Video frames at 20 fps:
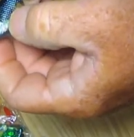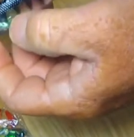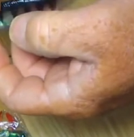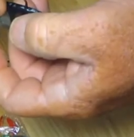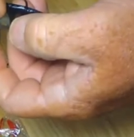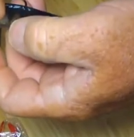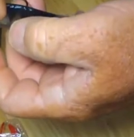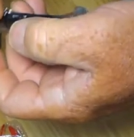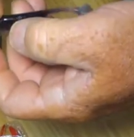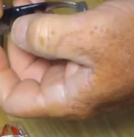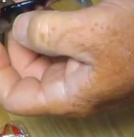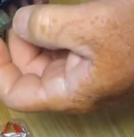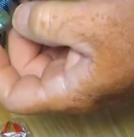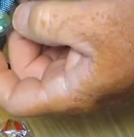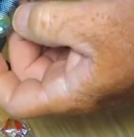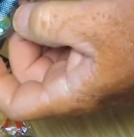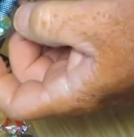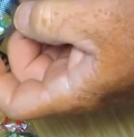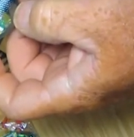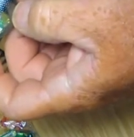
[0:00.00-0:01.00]
Well,
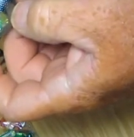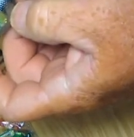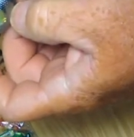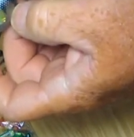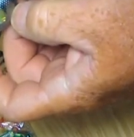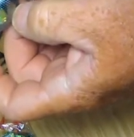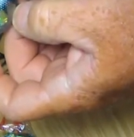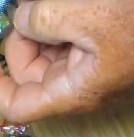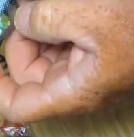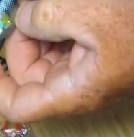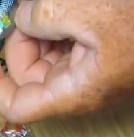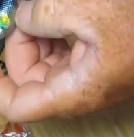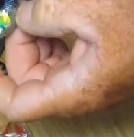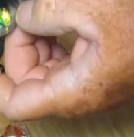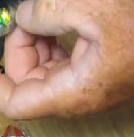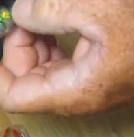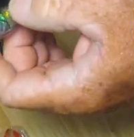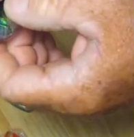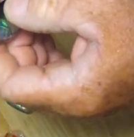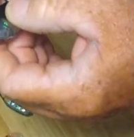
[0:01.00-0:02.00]
that's it. It hooks pretty
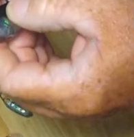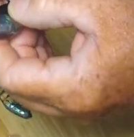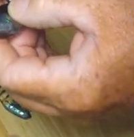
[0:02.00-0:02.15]
sharp.